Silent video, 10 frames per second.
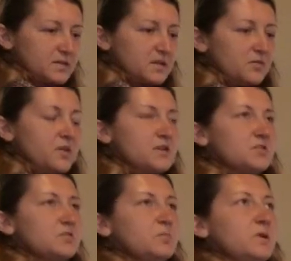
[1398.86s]

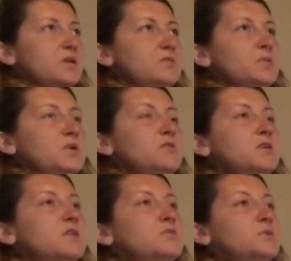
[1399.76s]
starvation
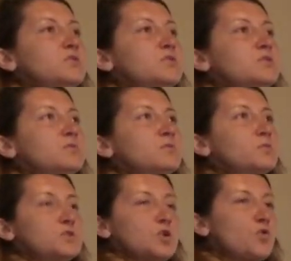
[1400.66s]
period, which
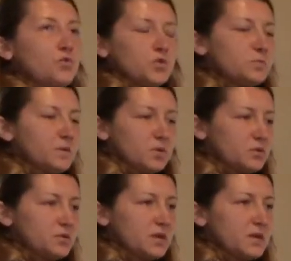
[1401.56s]
was no food,
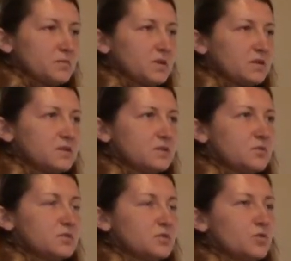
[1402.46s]
people are dying because
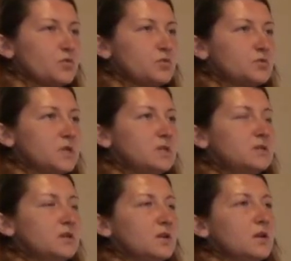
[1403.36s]
there was no food to eat.